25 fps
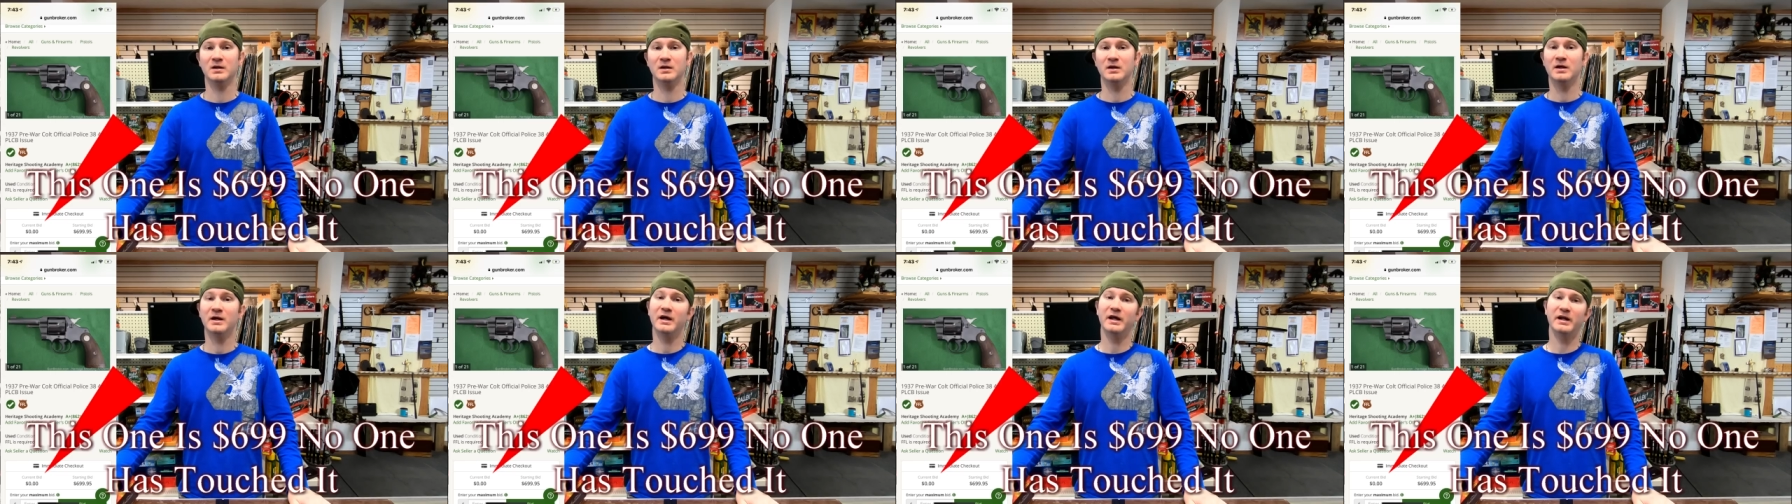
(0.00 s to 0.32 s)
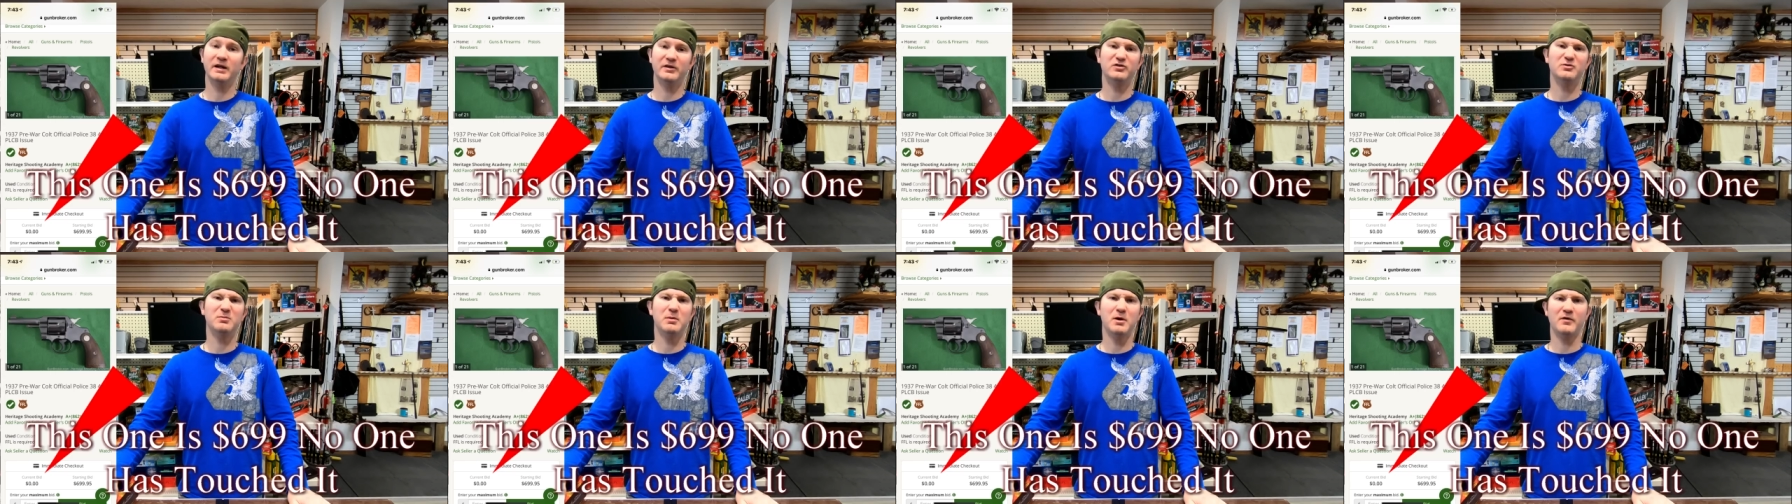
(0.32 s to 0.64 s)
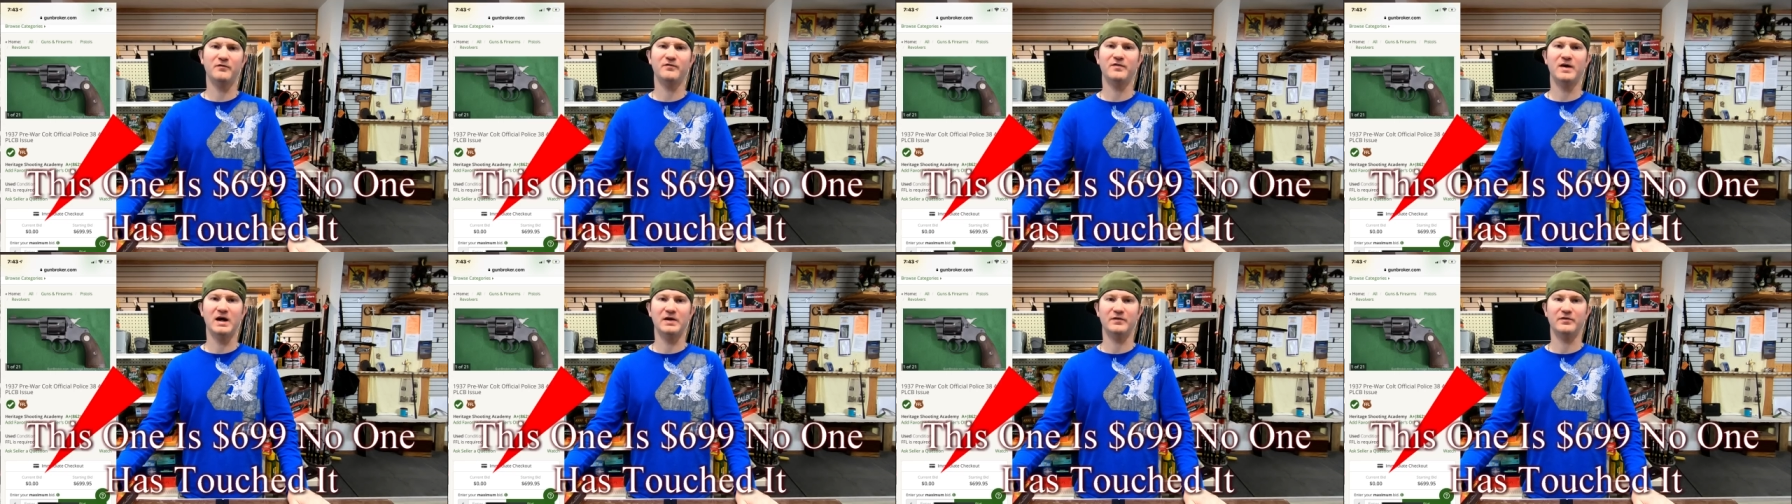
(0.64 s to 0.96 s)
and it's
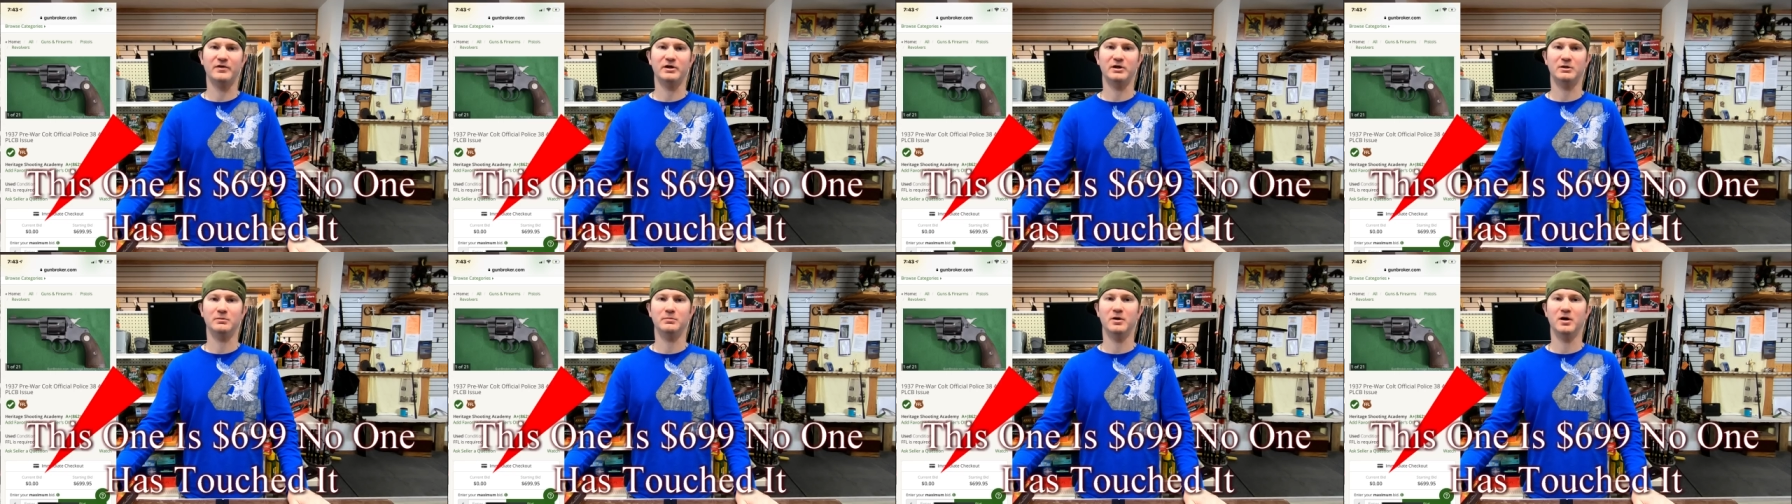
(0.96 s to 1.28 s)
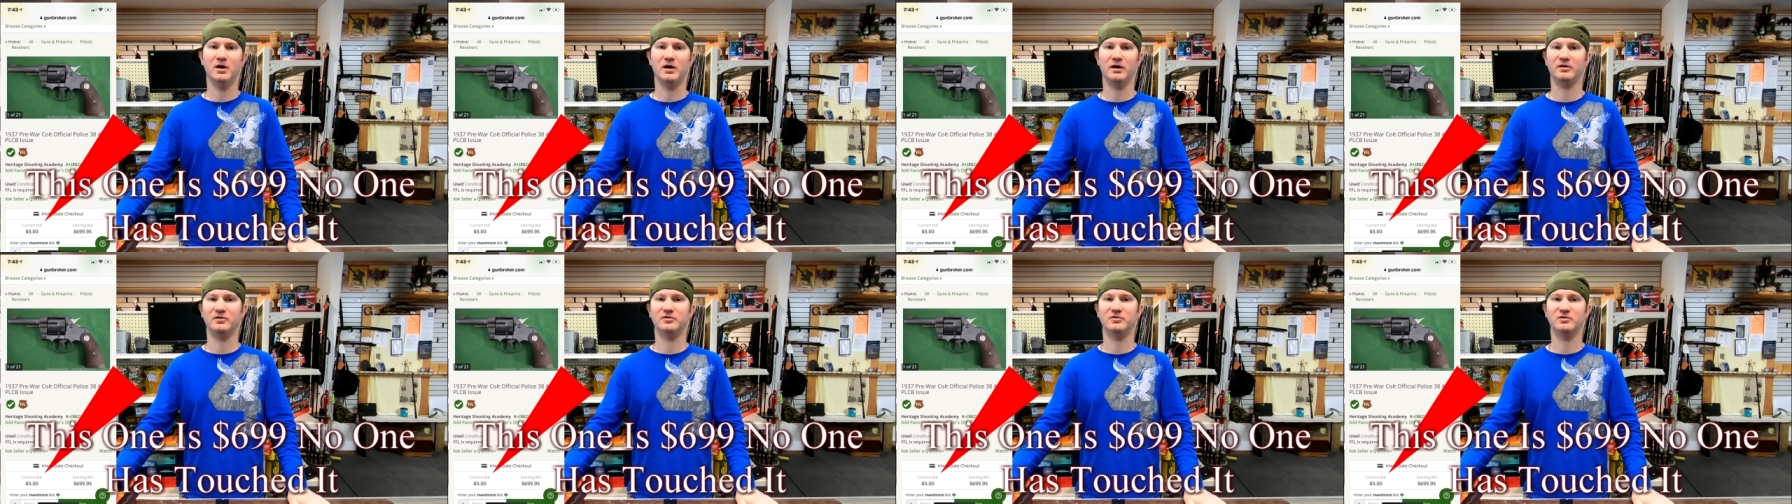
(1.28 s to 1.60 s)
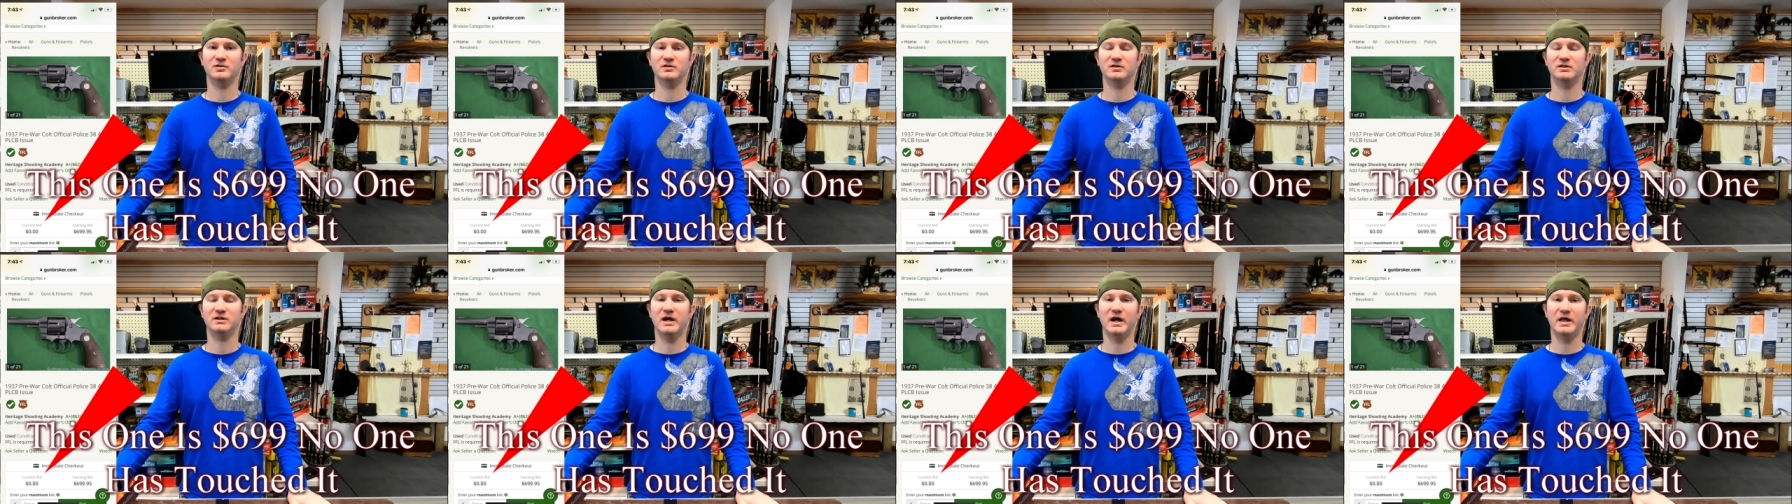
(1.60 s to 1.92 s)
about five hundred
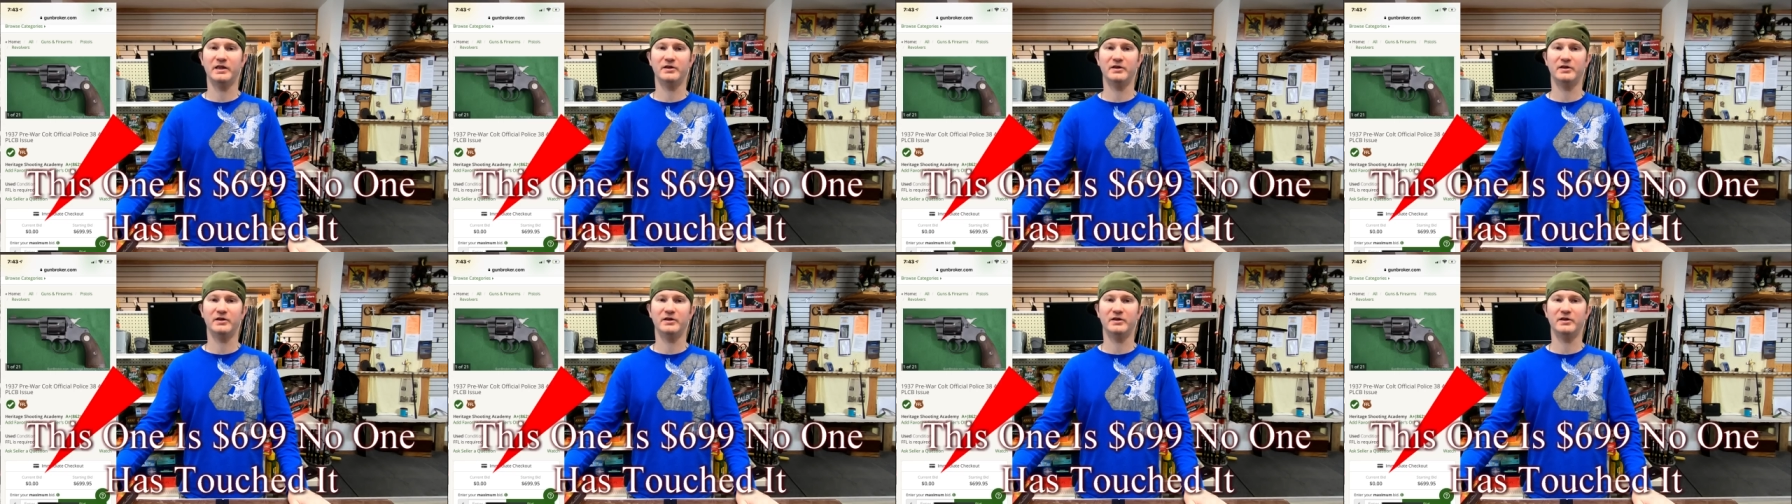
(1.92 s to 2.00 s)
bucks. Yeah,